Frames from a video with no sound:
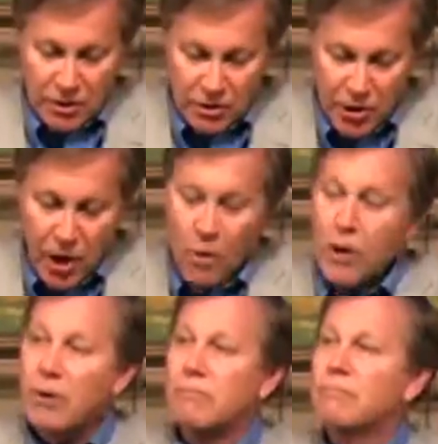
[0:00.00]

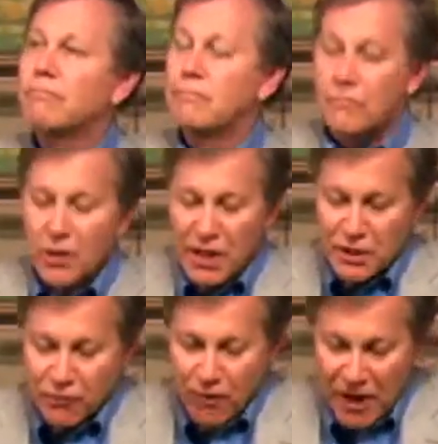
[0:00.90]
Slower,
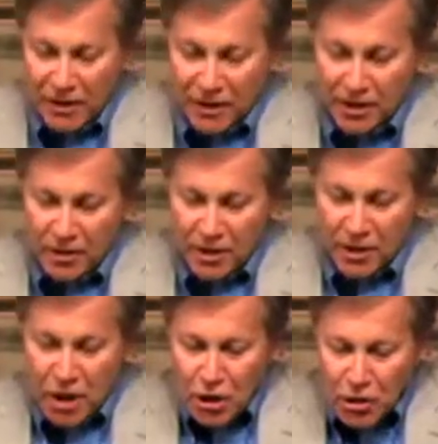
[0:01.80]
less frantic.
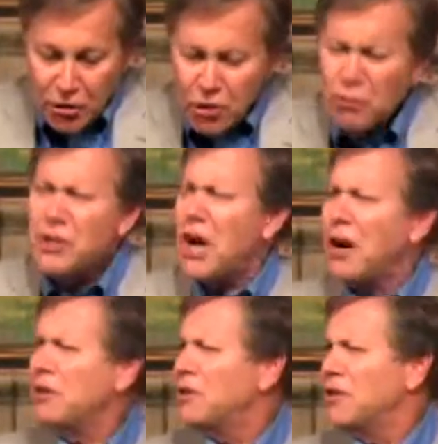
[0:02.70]
You're too
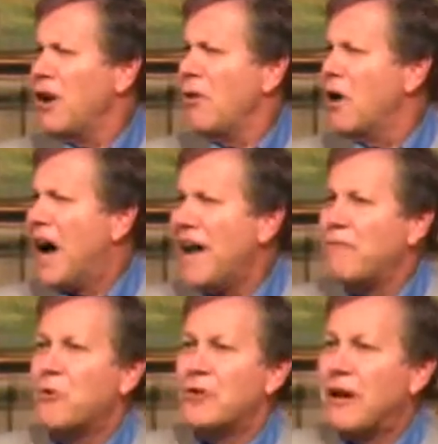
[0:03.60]
young to know
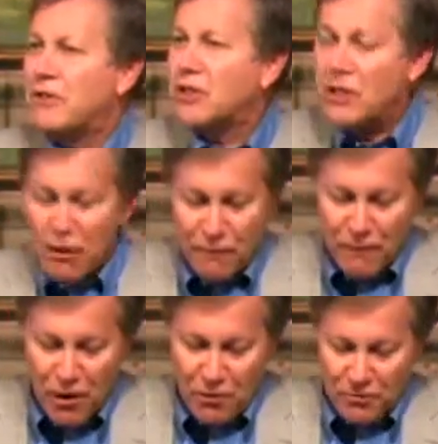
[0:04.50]
life without cell
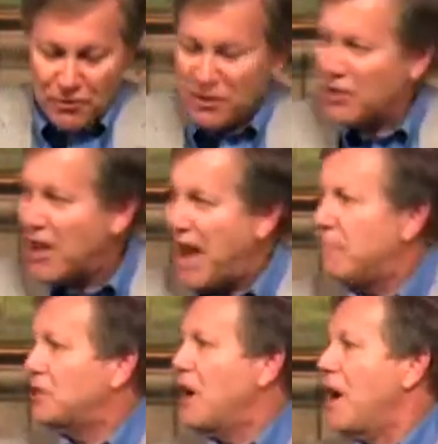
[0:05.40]
phones,
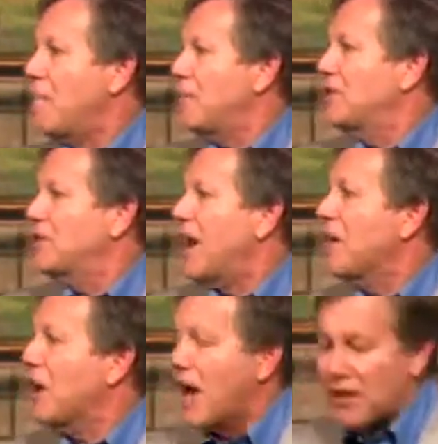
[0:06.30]
laptop,
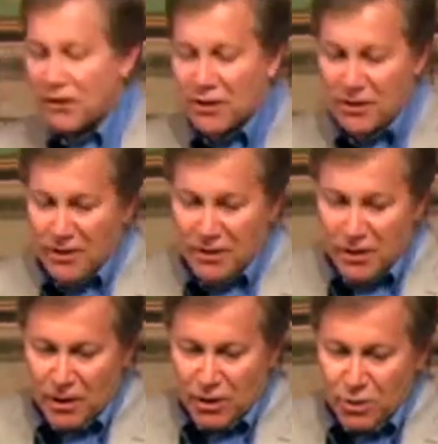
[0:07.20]
satellite.
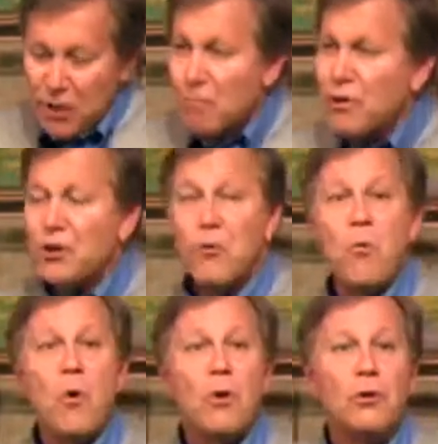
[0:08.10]
You didn't bring the
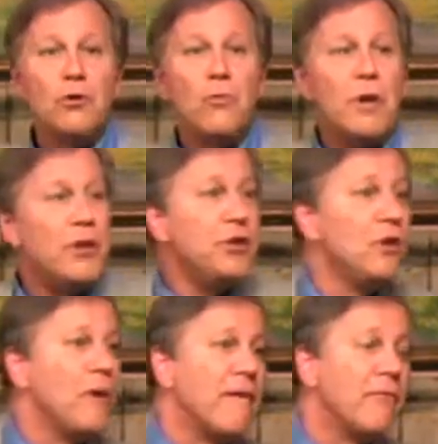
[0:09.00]
world with
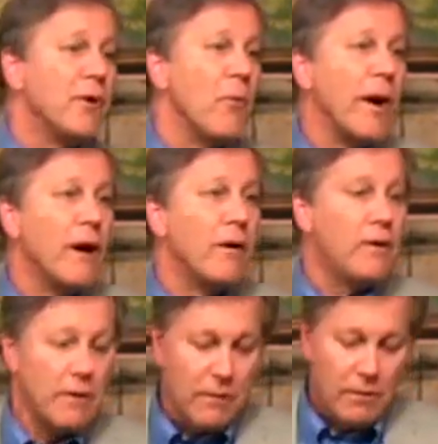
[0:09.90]
you everywhere.
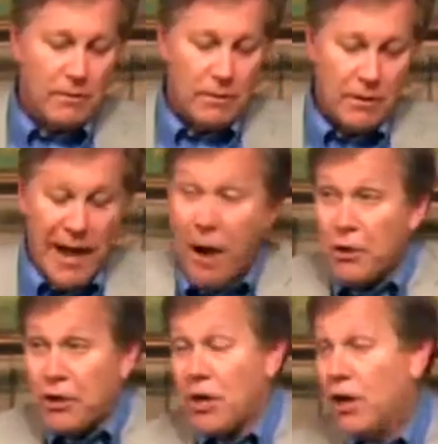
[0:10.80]
Out
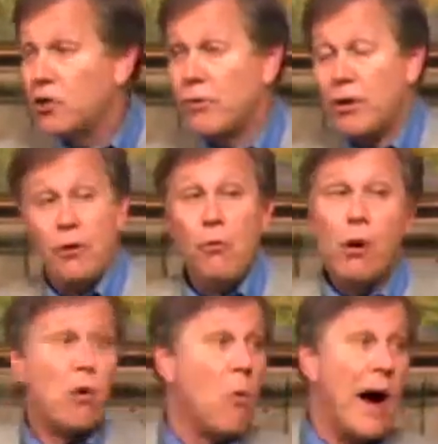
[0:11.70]
in the country, you
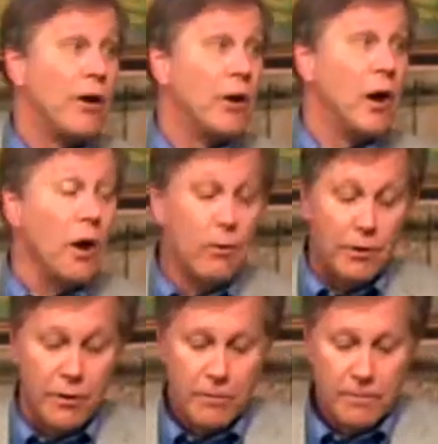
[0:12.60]
were quite alone.